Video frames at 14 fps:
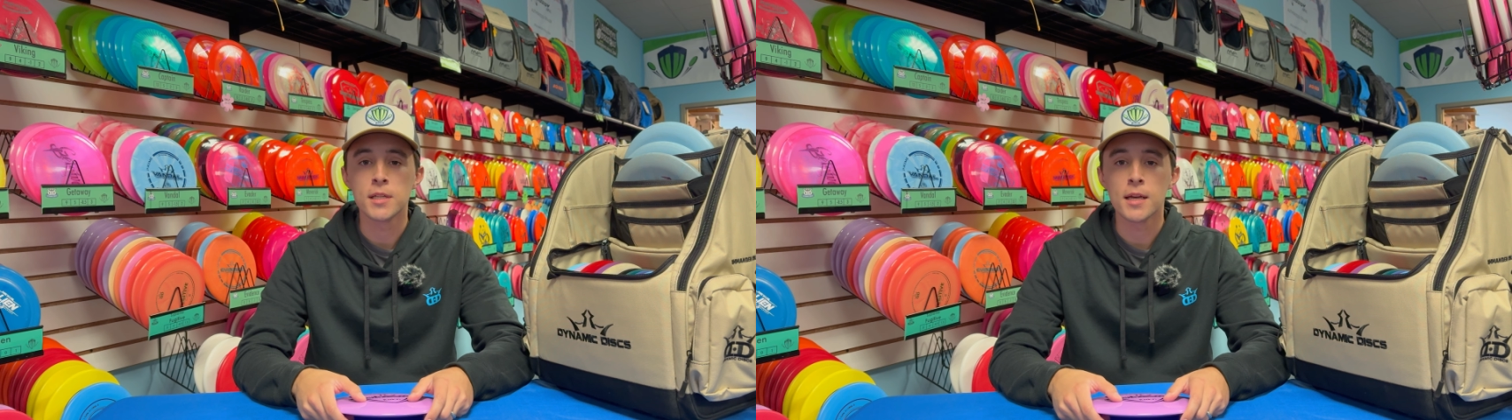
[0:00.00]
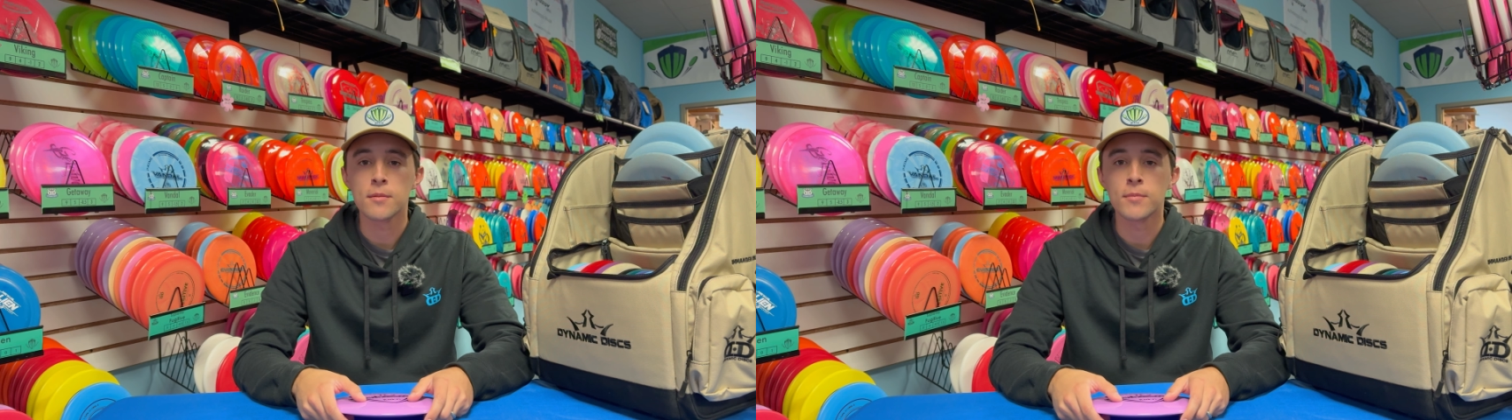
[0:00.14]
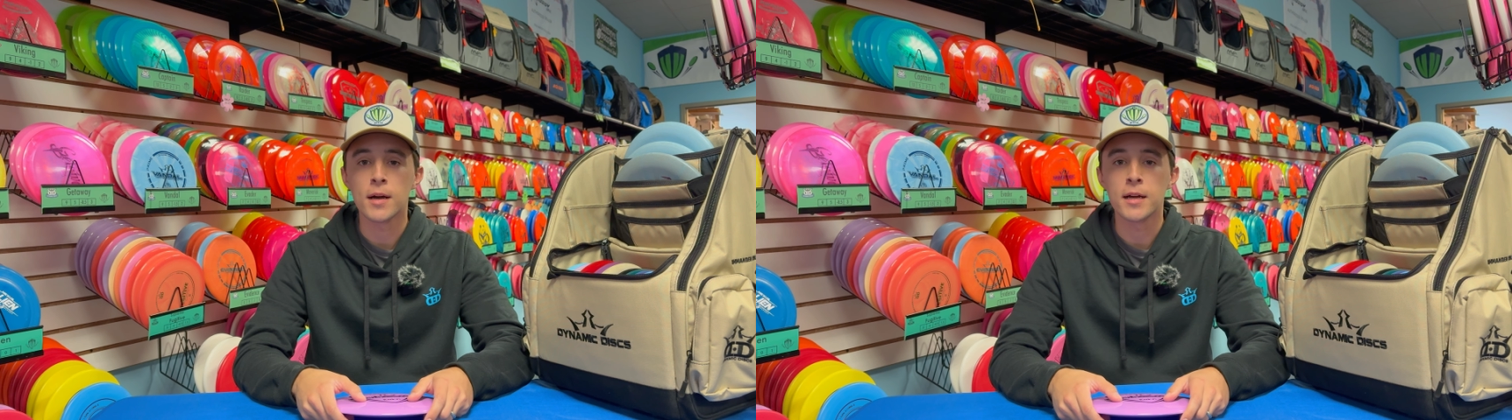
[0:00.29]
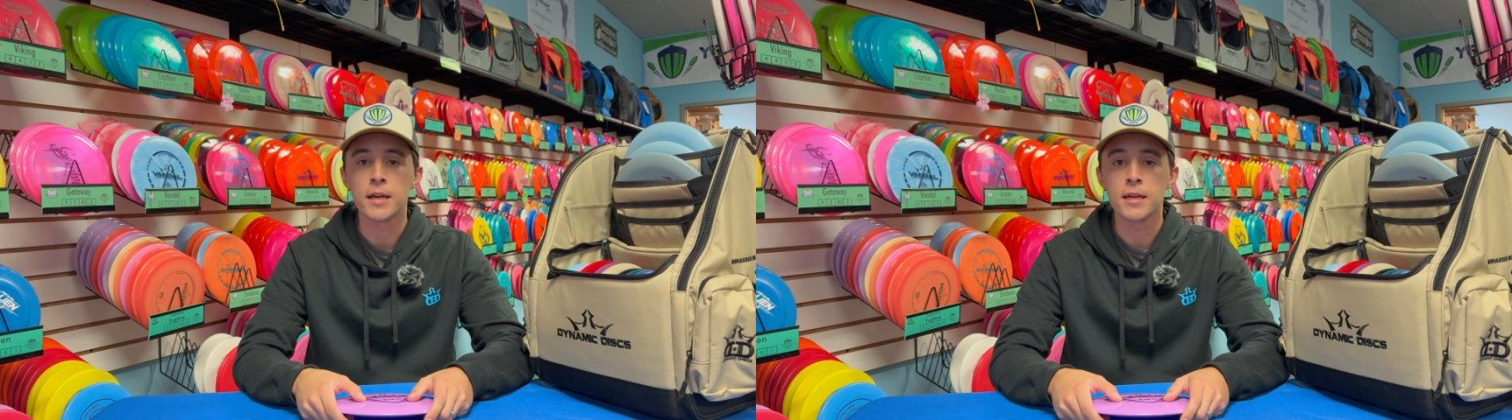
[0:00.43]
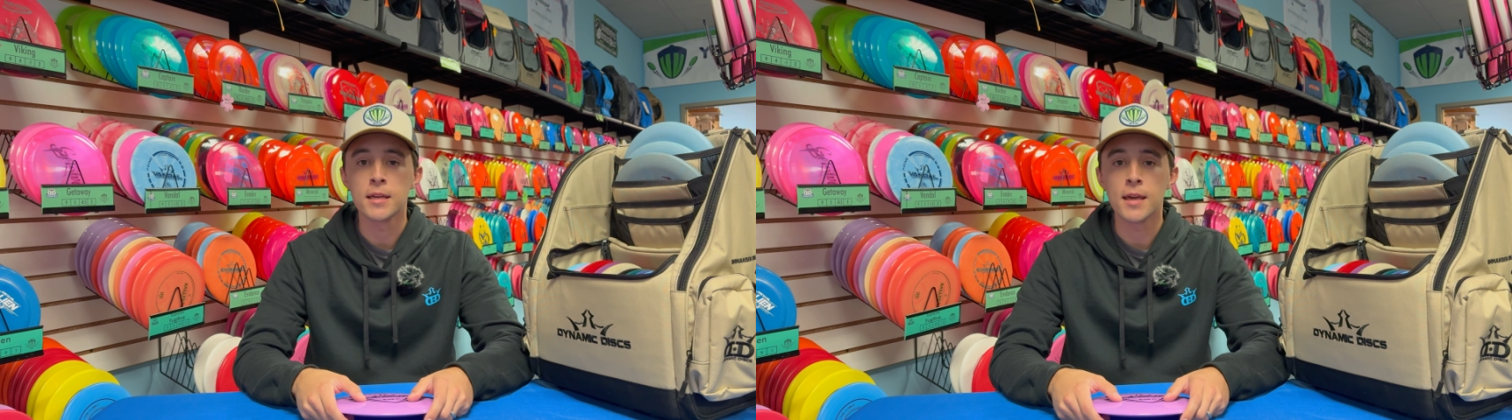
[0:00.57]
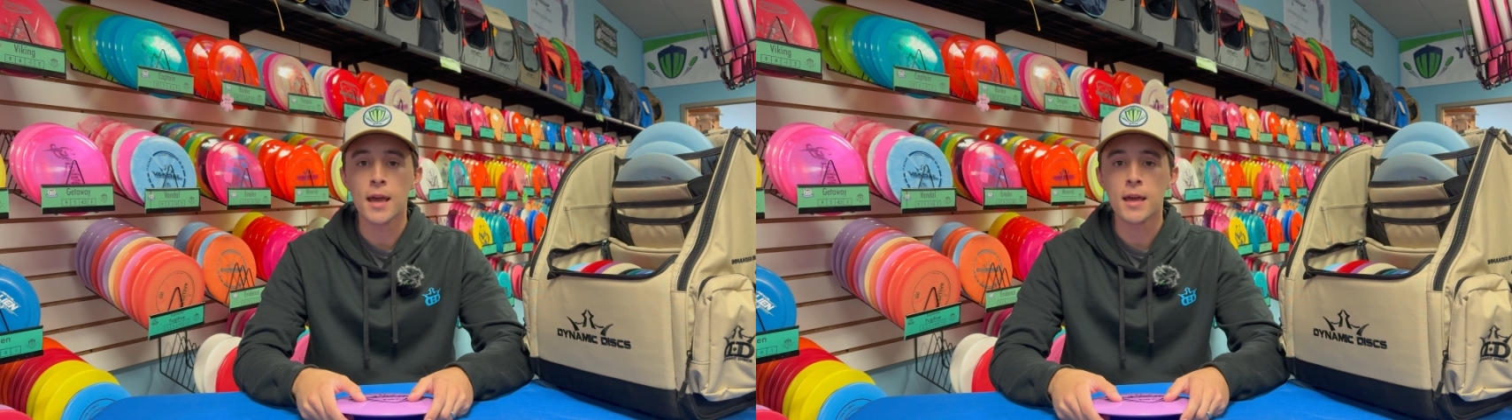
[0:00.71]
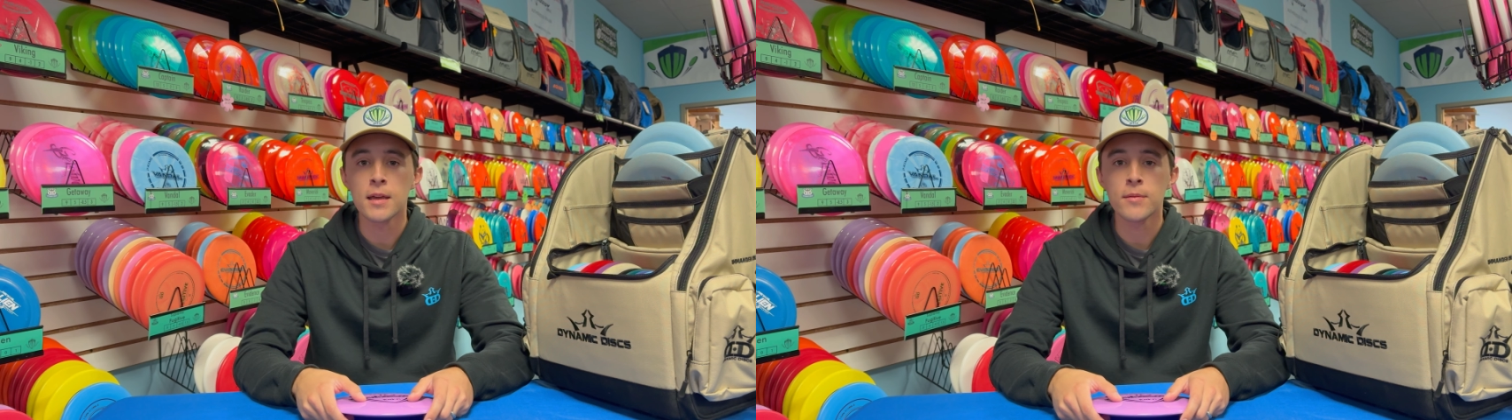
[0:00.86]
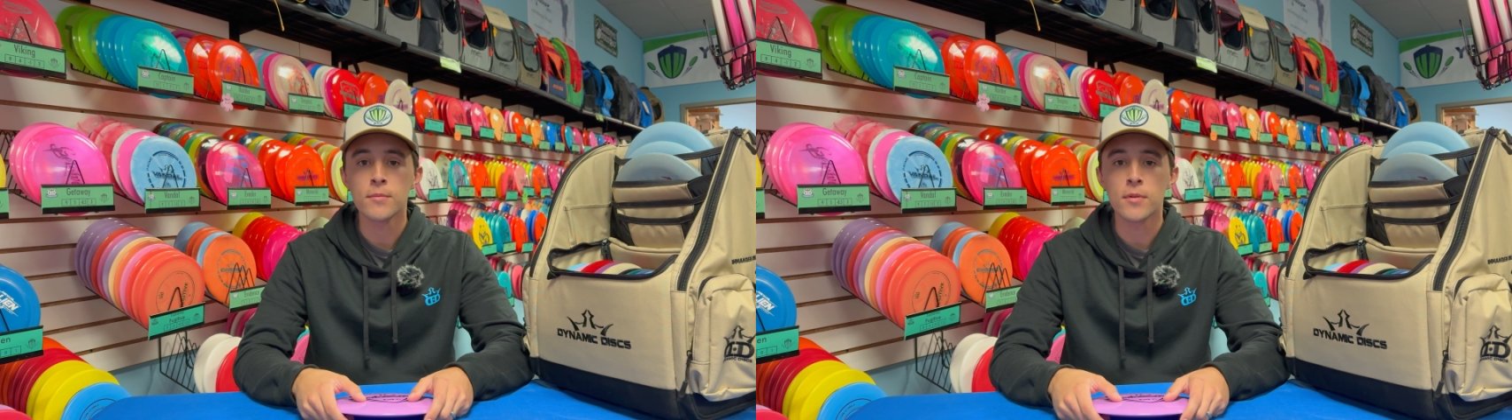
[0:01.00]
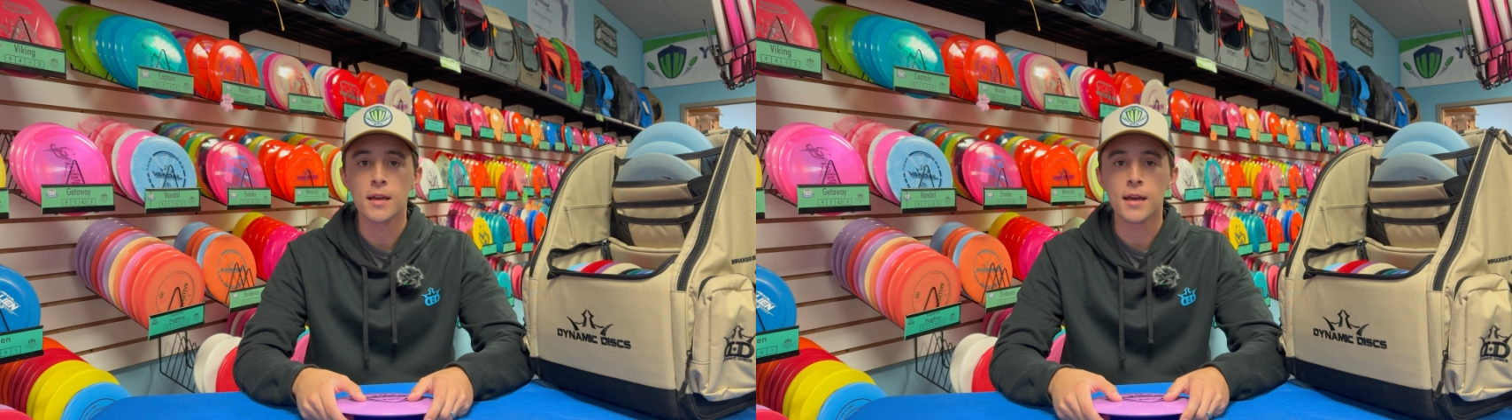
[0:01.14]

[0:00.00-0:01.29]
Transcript: take my game